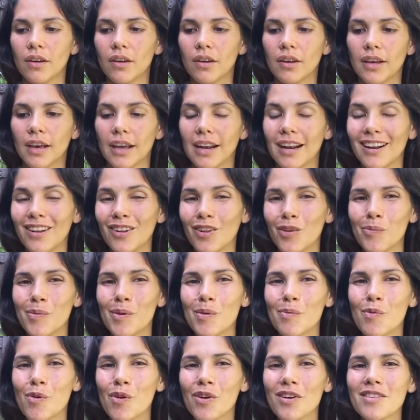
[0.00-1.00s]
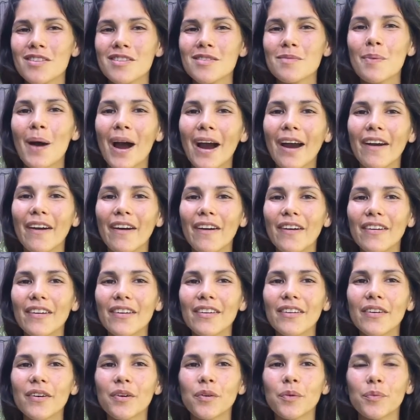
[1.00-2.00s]
get a little bit more inspired.
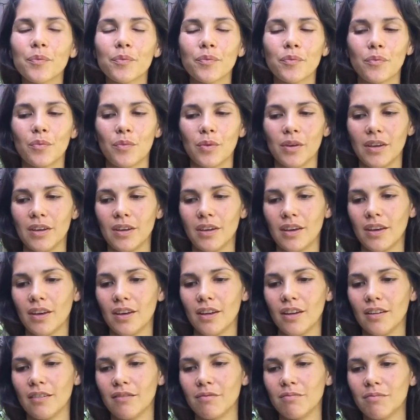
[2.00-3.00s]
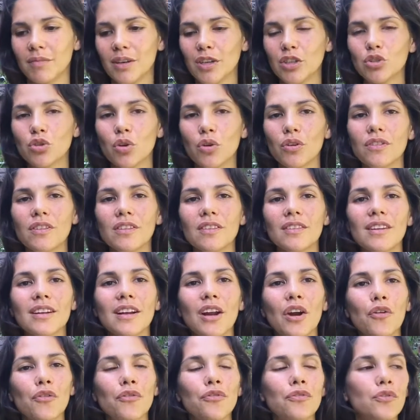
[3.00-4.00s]
We can make choices in
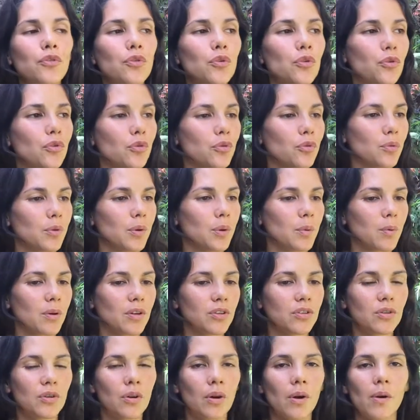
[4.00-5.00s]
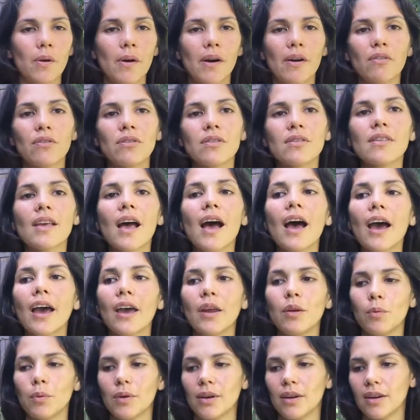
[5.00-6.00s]
our food. We want to go
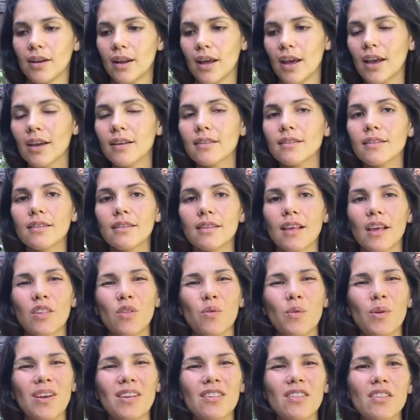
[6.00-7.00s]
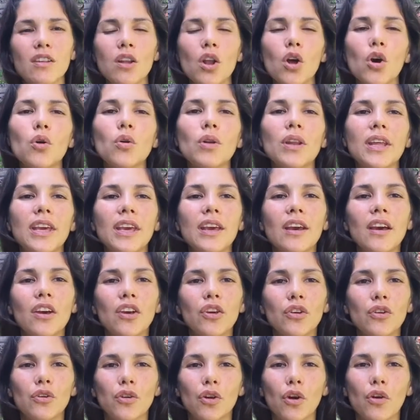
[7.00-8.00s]
outside. We can exercise. We can slowly,
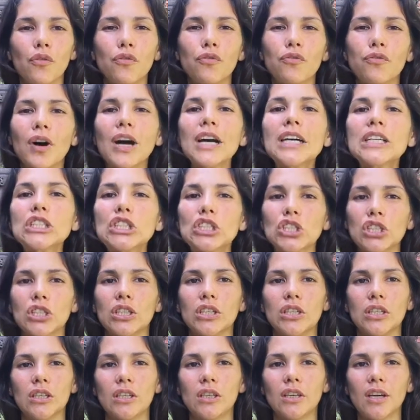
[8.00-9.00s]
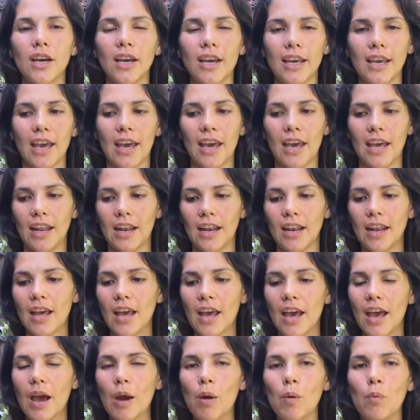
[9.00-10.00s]
function again.
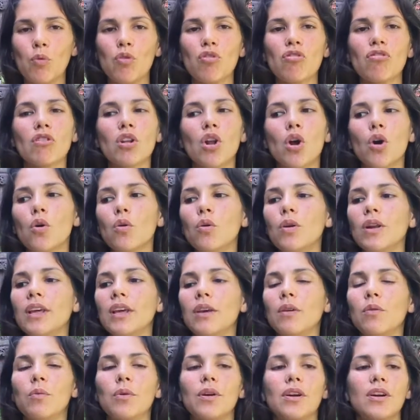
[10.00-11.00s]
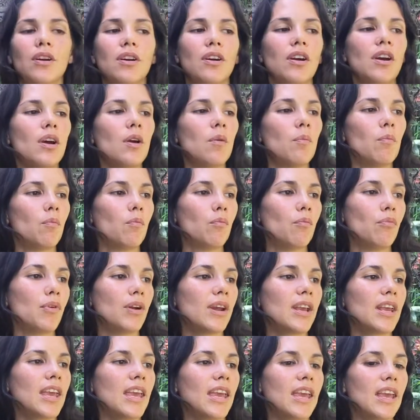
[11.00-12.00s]
And slowly we're
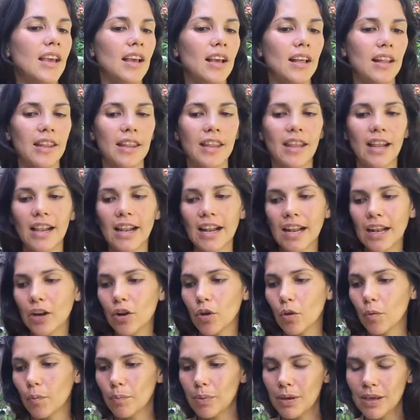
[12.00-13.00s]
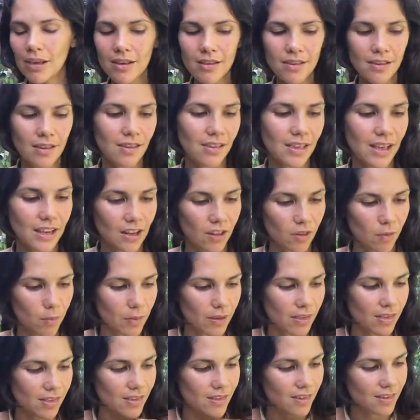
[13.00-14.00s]
bringing the little pieces that has
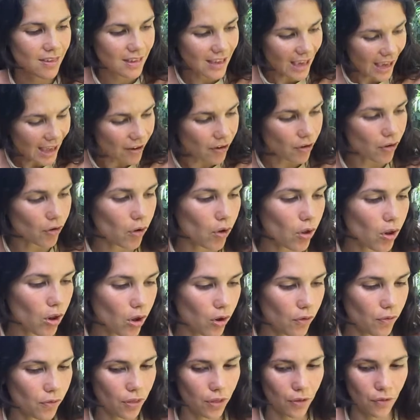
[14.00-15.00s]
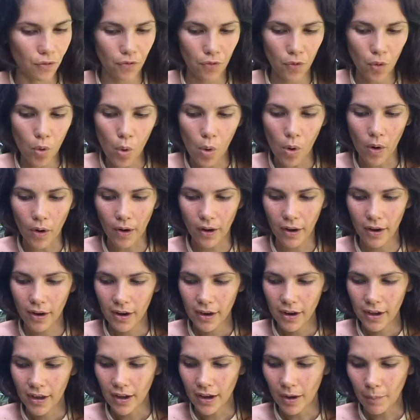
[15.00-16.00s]
been scattered all over the floor
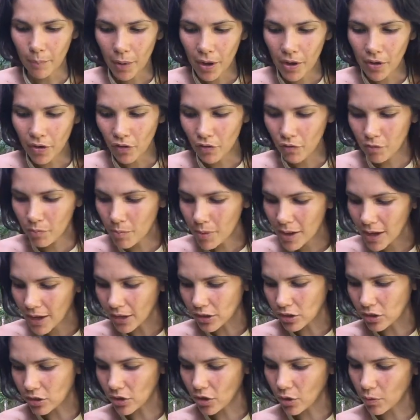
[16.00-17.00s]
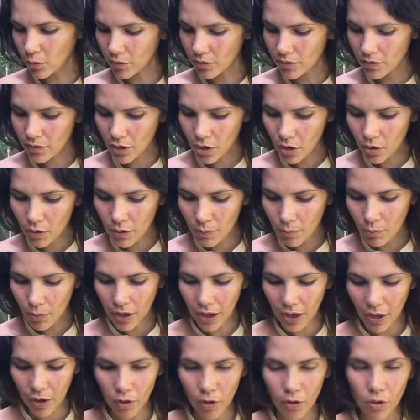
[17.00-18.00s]
in a puddle of mud. We're slowly
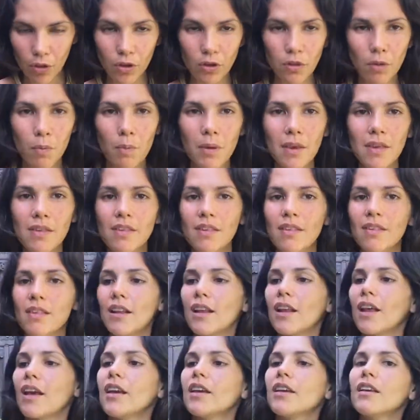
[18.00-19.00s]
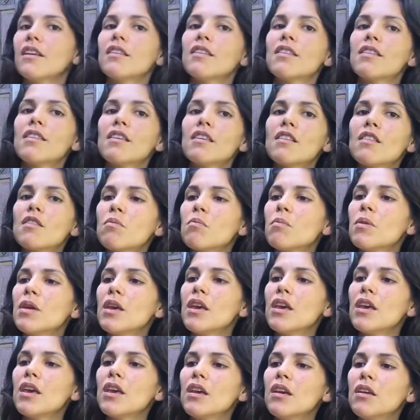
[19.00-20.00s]
bringing all those pieces and like, is this
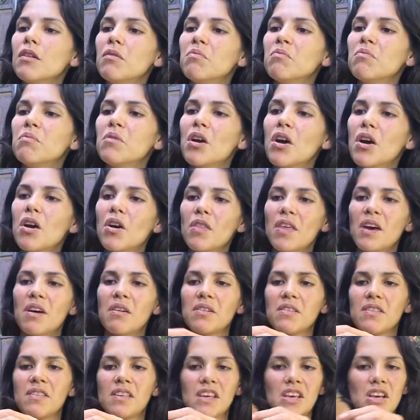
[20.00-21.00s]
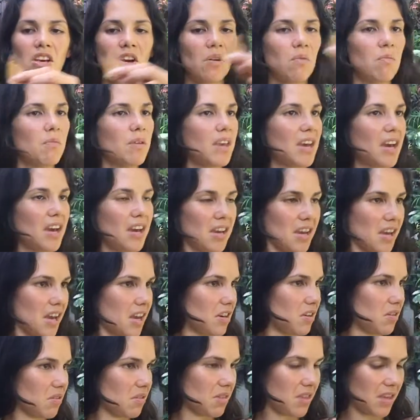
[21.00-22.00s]
me? No, that was ego me. I
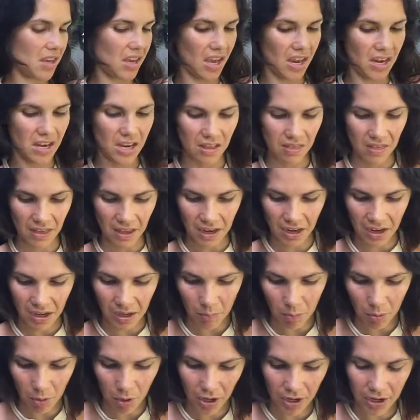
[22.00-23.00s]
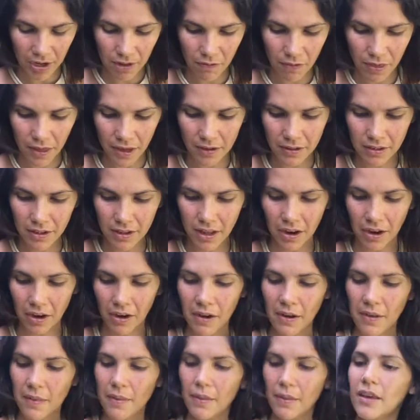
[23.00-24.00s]
don't think I need that anymore. I leave that there.
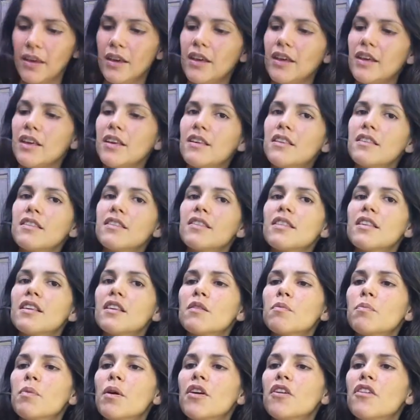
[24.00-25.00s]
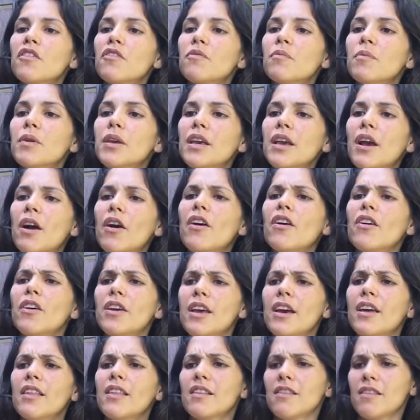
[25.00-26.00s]
Is this part of me? Oh
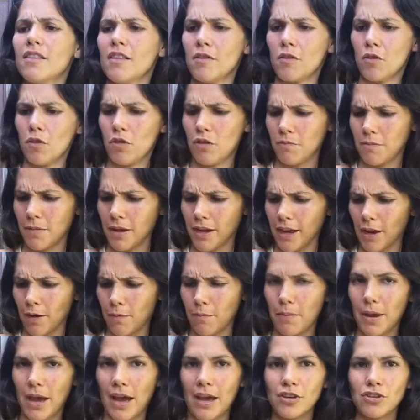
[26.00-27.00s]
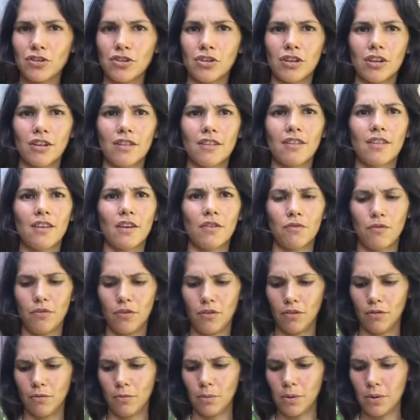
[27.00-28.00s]
yeah, this is all my compassion and stuff.
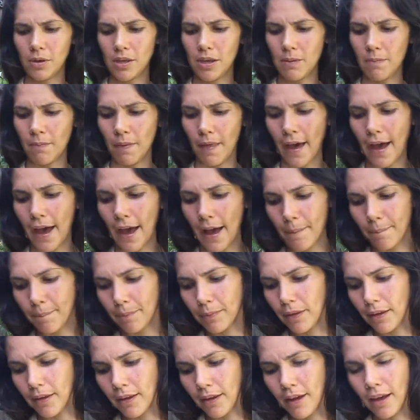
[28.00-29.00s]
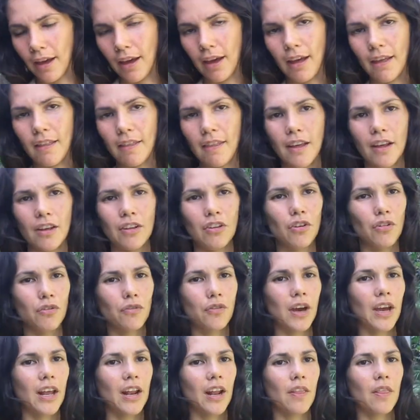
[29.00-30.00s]
We'll keep that. And then you'll
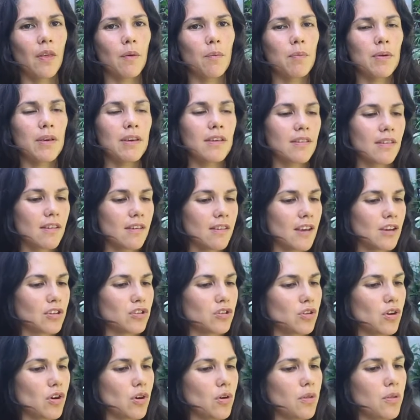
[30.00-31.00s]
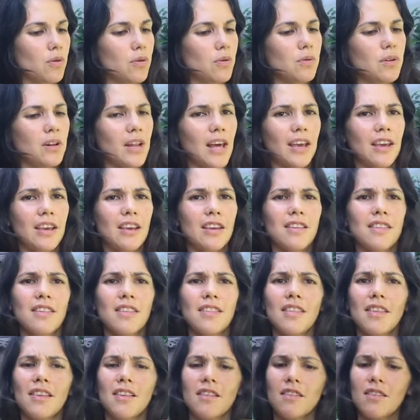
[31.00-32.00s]
find other pieces as you go through, like, is
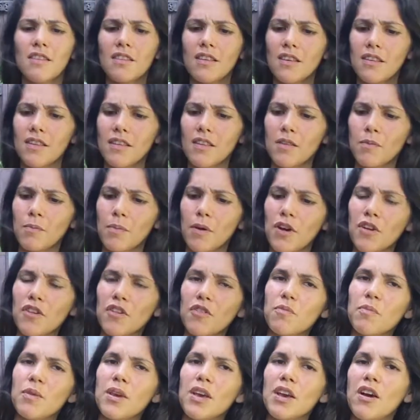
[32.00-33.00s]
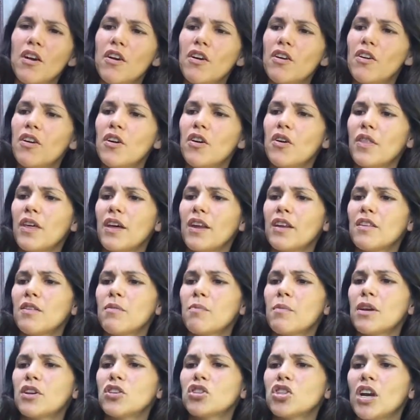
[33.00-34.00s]
this part of me? Oh no, that is
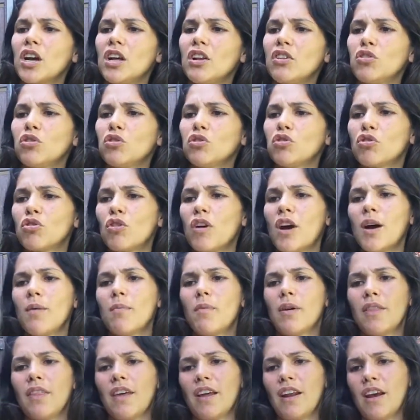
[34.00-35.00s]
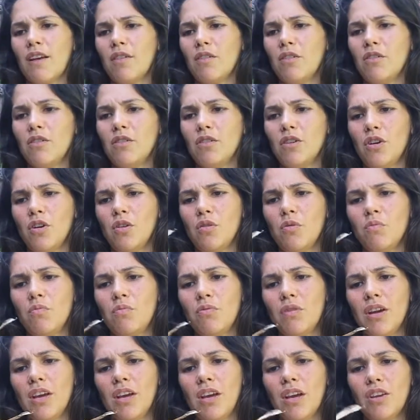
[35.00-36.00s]
my childhood trauma that I,
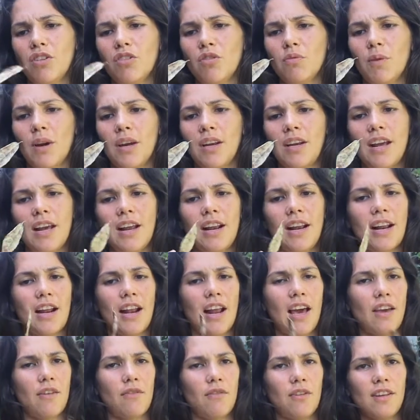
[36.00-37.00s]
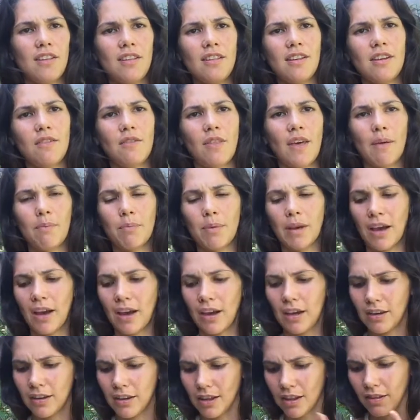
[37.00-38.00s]
bring into my daily life. Let's leave that
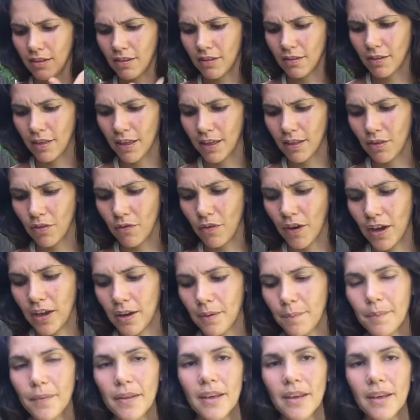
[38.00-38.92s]
behind. That's fine.